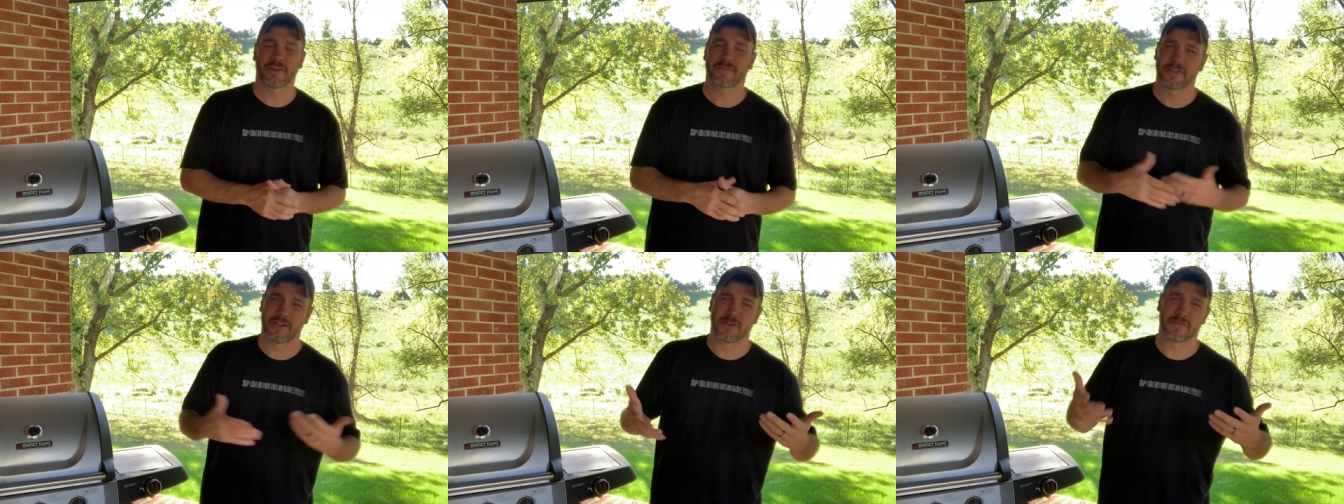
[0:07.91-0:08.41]
If
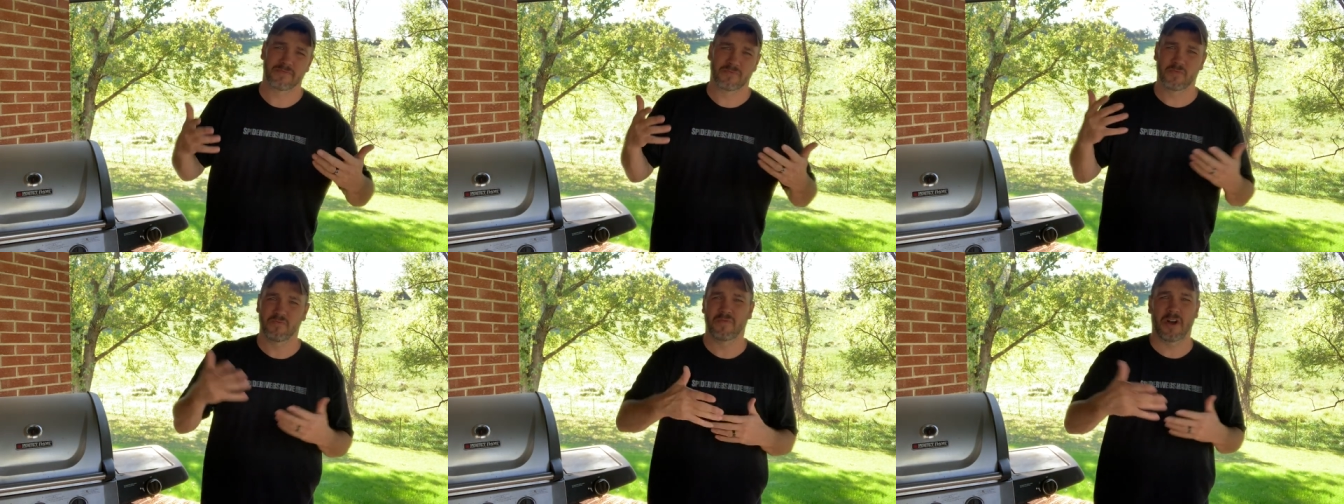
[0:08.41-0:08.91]
you don't
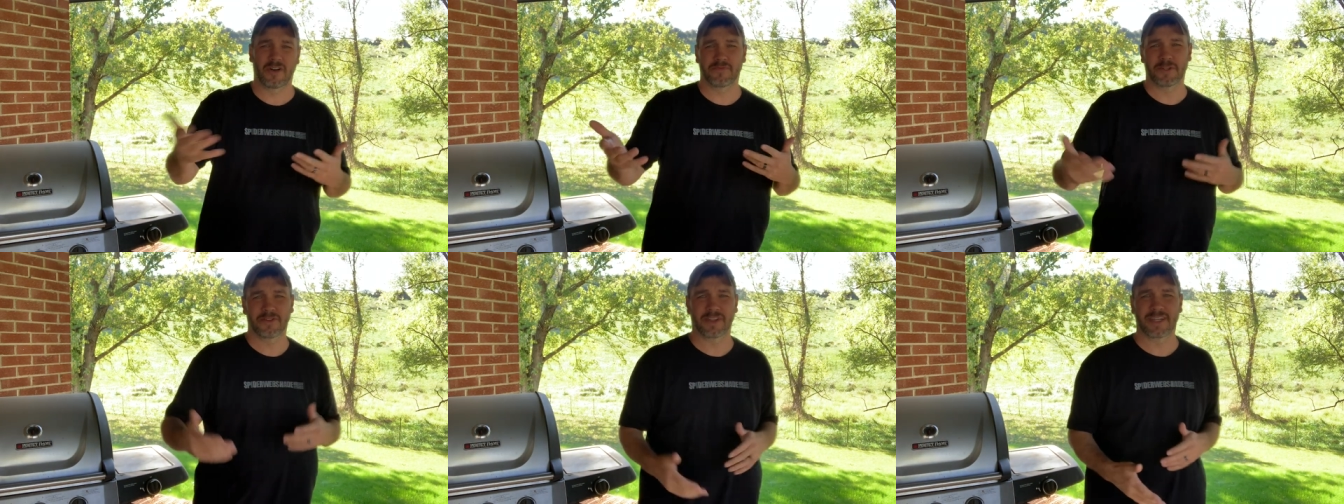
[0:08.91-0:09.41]
follow
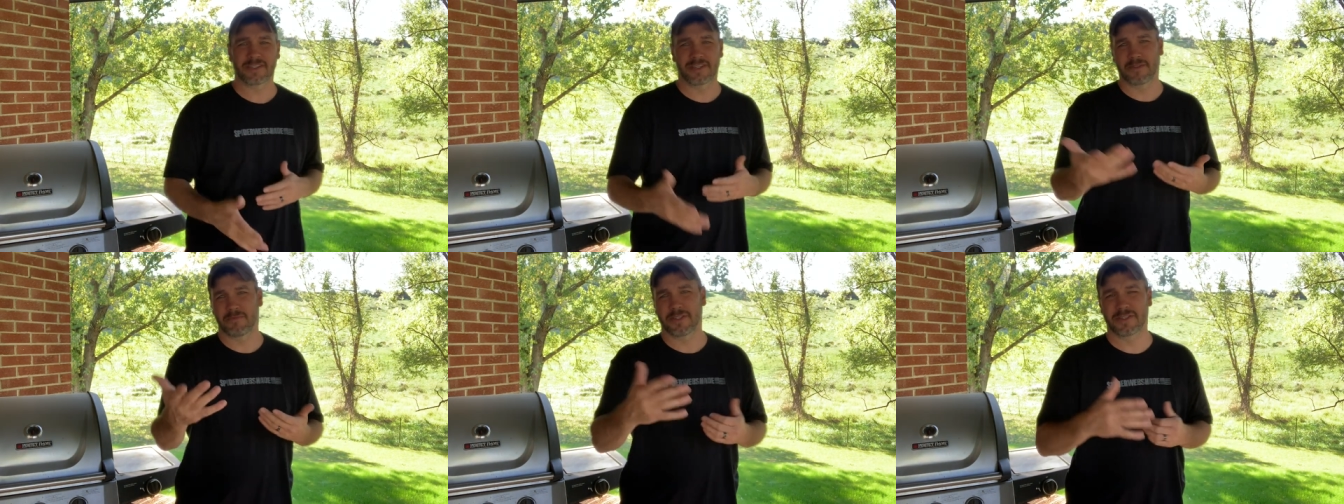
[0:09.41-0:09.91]
me on that
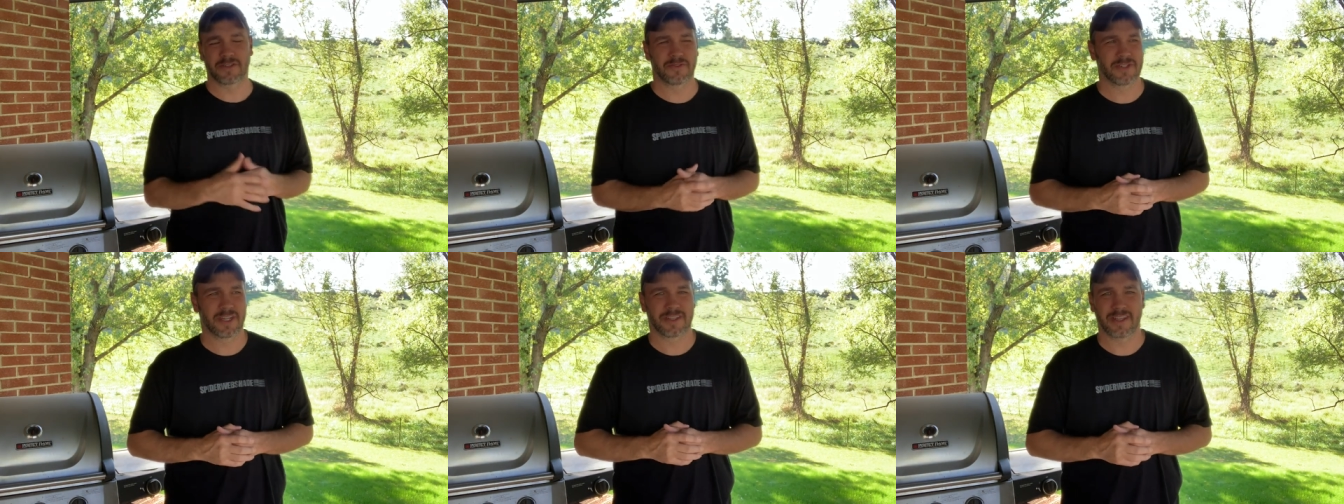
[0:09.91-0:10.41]
channel, please go
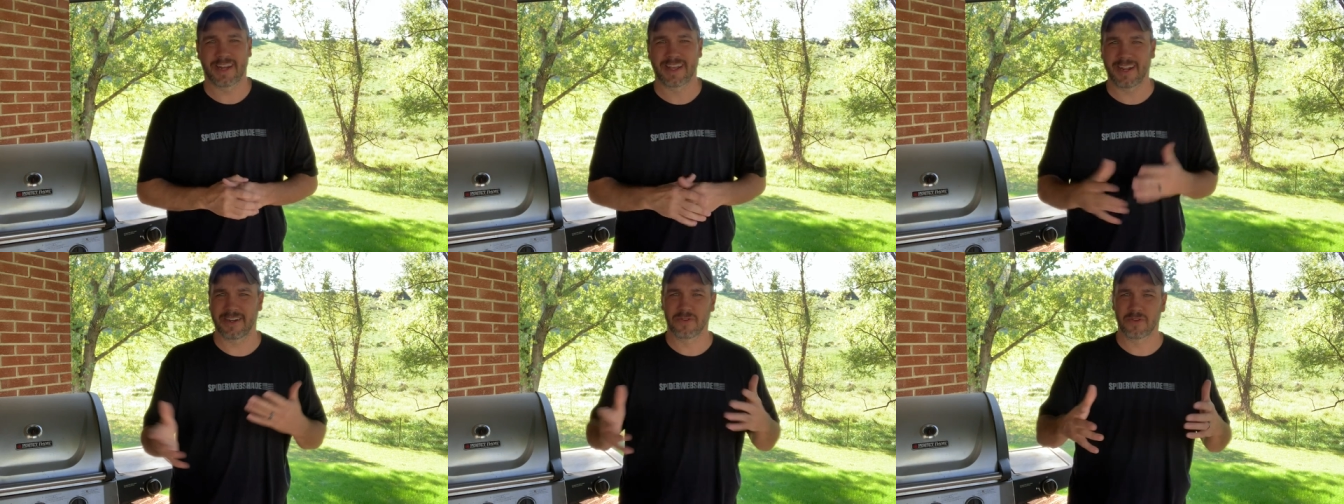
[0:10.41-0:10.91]
check that out.
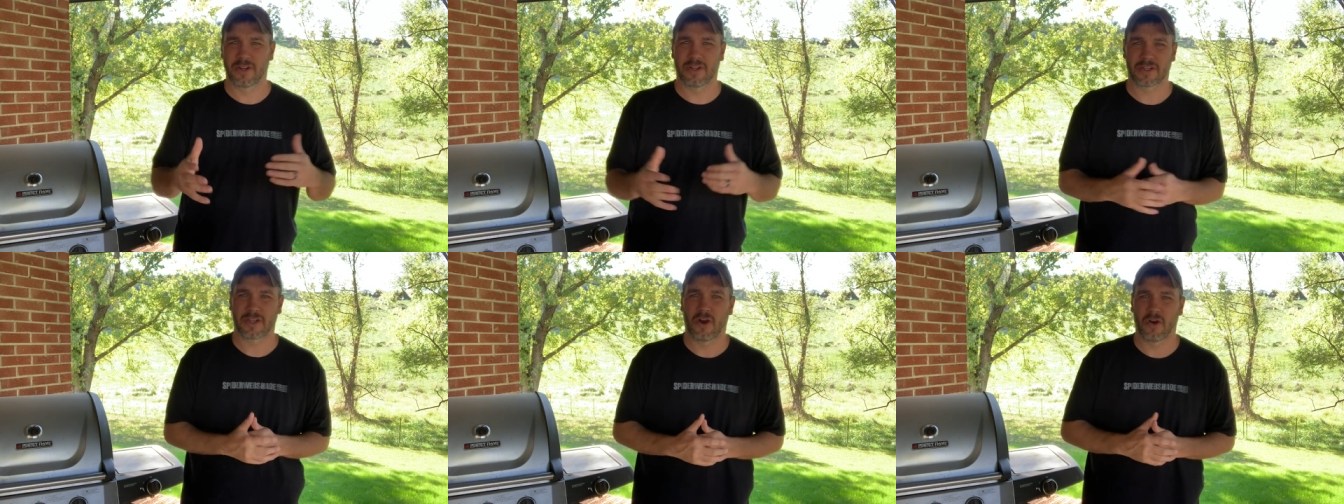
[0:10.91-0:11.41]
I do a lot
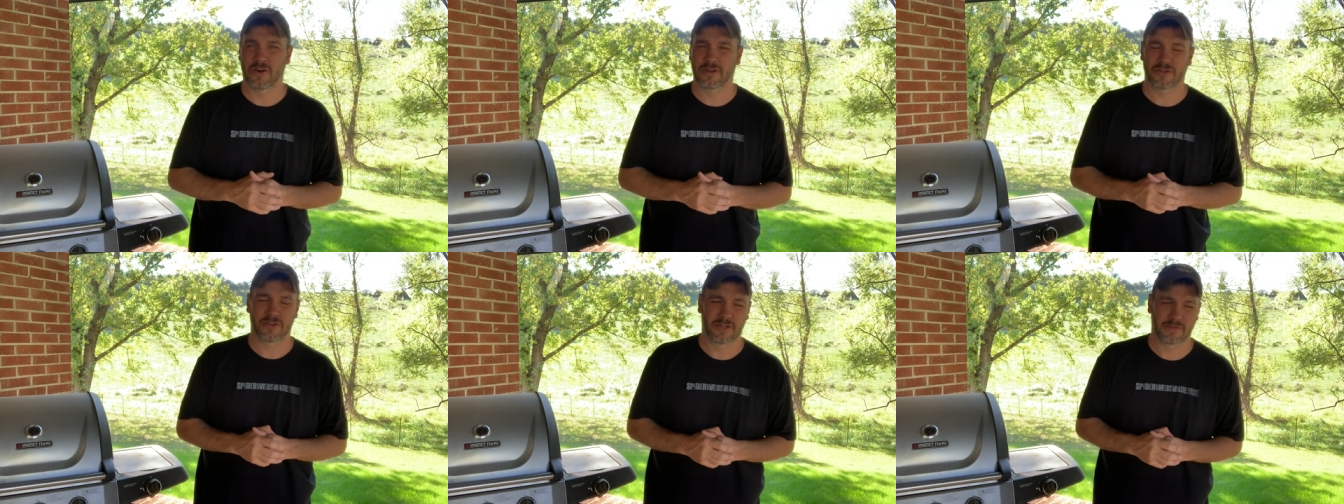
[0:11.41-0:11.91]
of car and
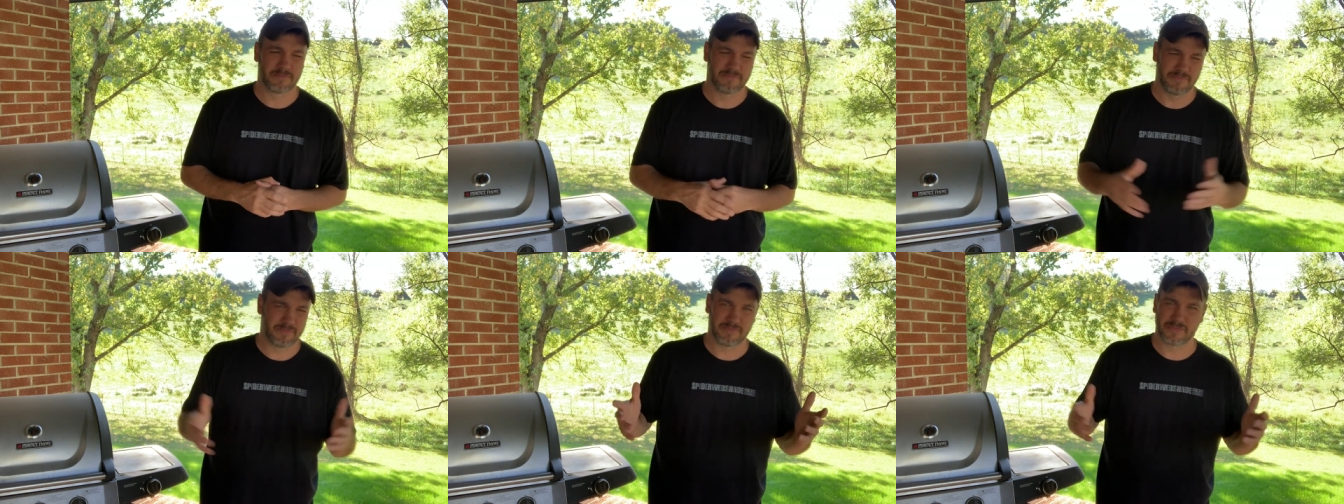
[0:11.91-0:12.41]
truck
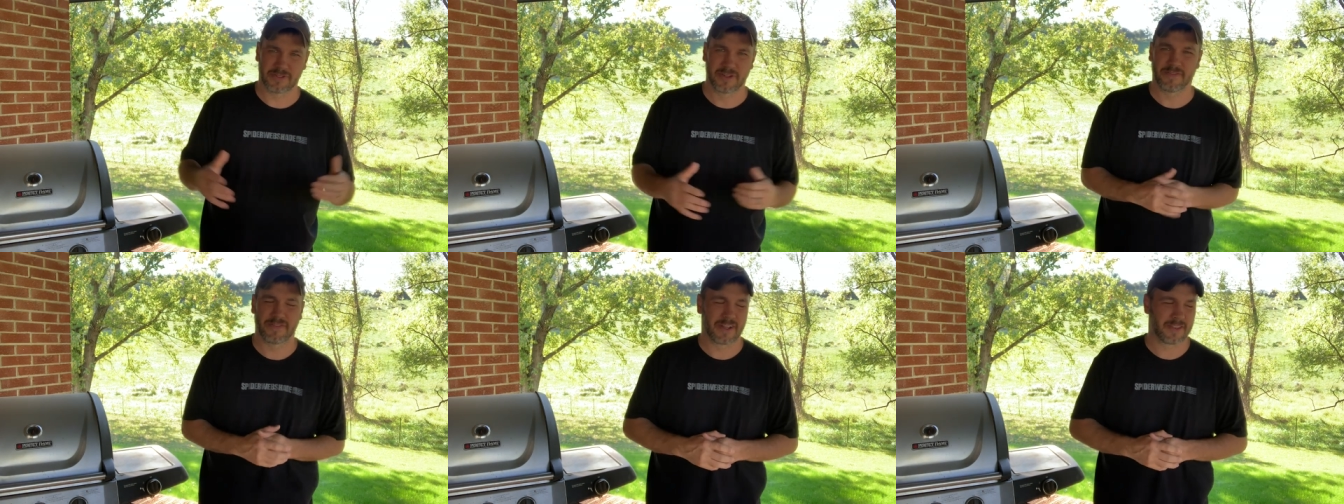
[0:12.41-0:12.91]

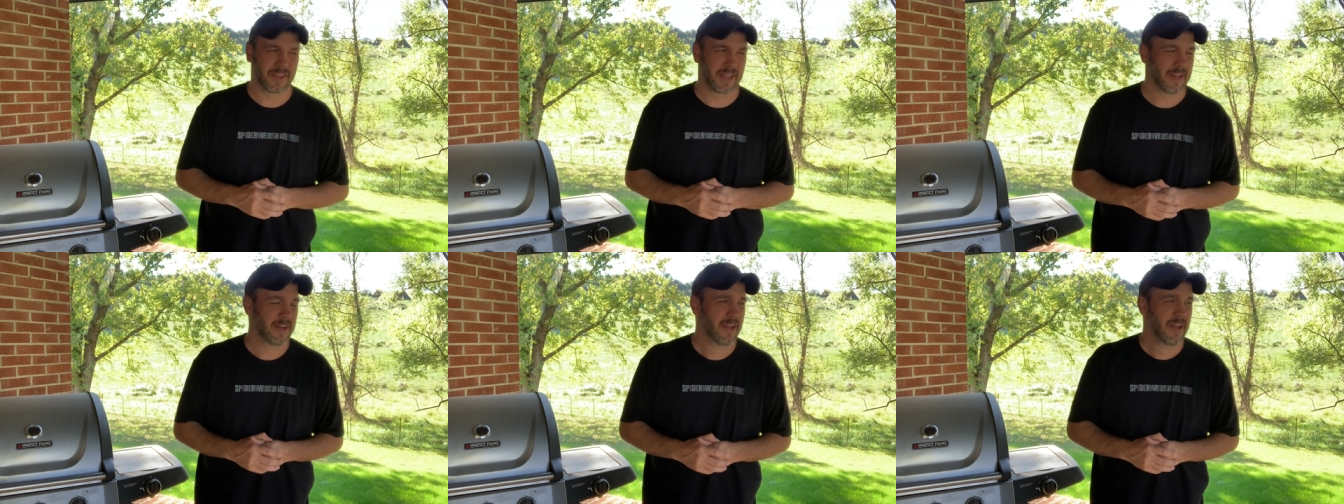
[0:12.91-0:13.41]
stuff like
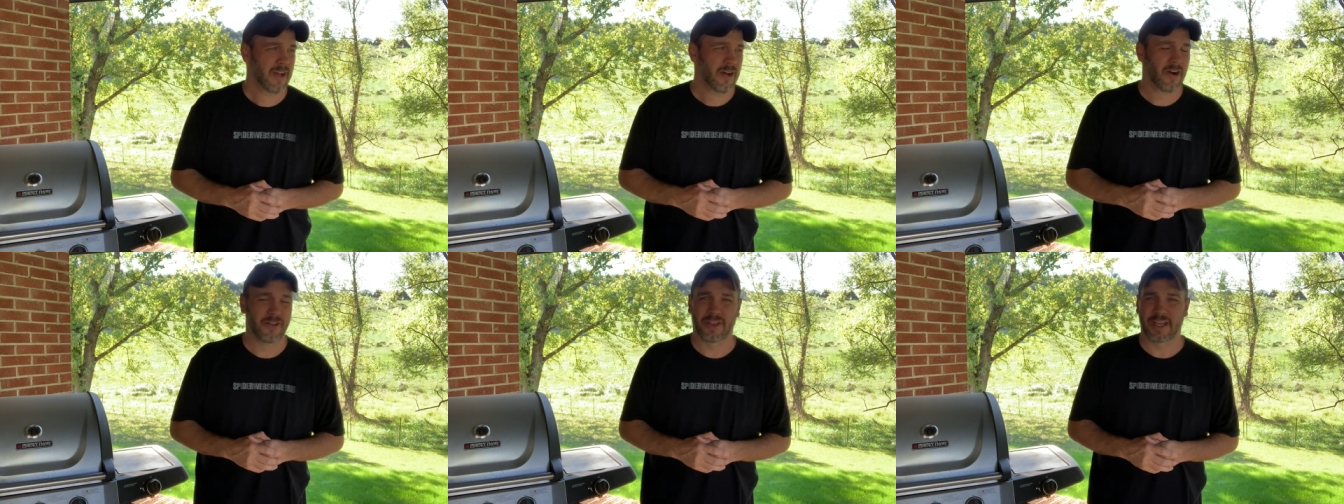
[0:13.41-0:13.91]
that
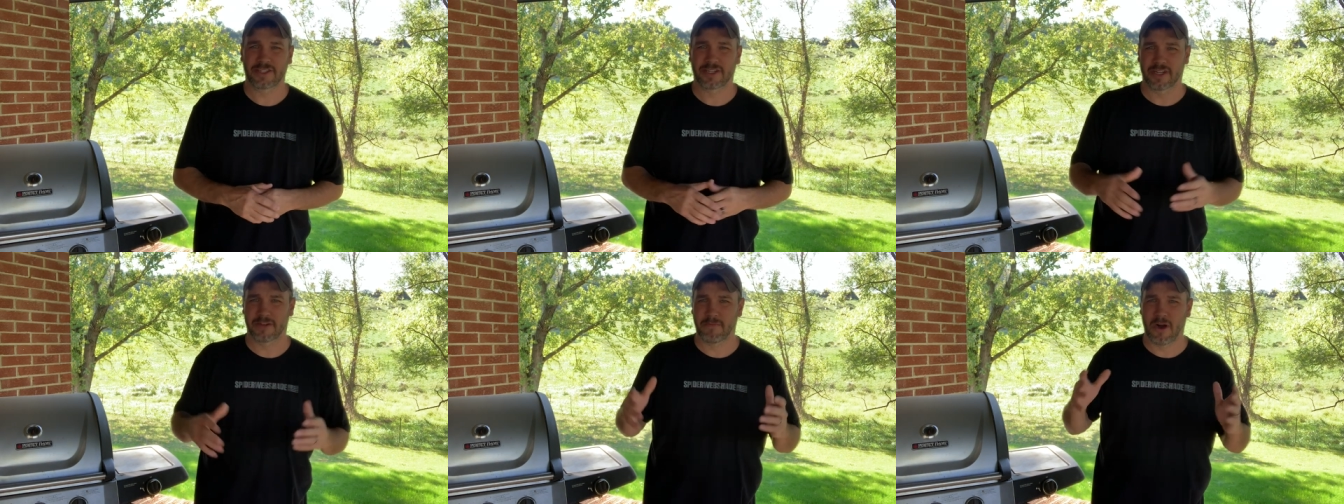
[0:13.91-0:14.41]
on that
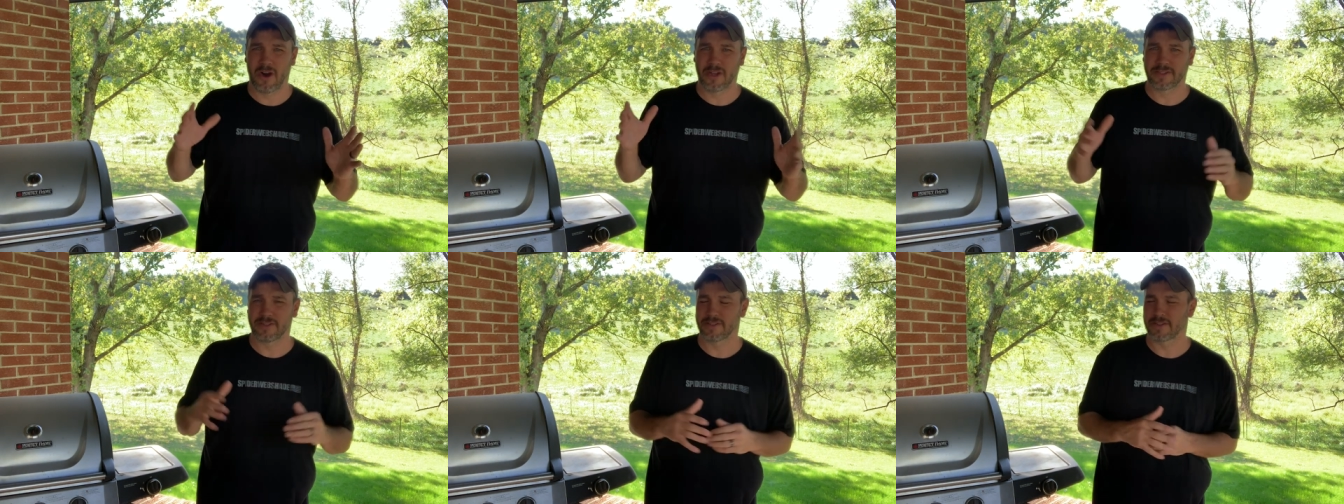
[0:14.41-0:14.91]
channel,
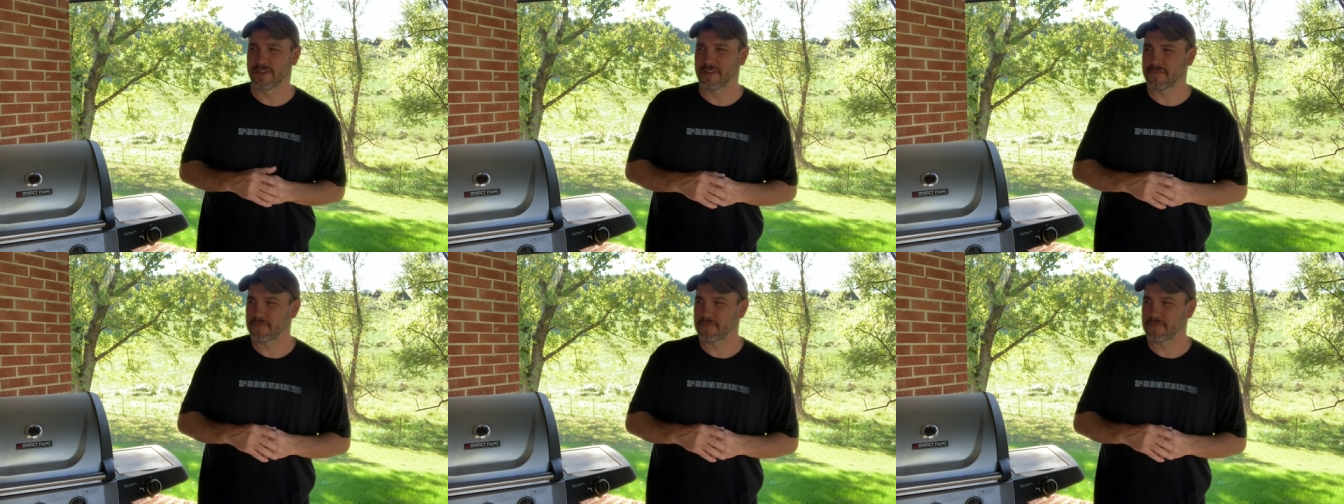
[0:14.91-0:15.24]
mods and stuff.